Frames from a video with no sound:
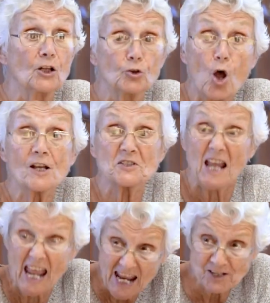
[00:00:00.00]
Los
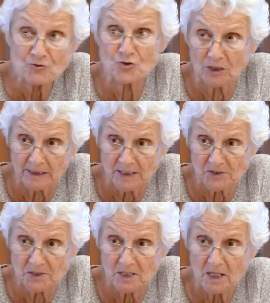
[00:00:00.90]

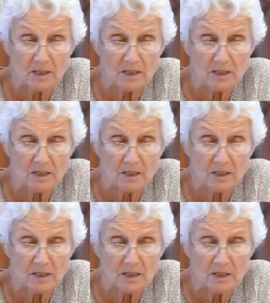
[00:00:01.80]
Angeles,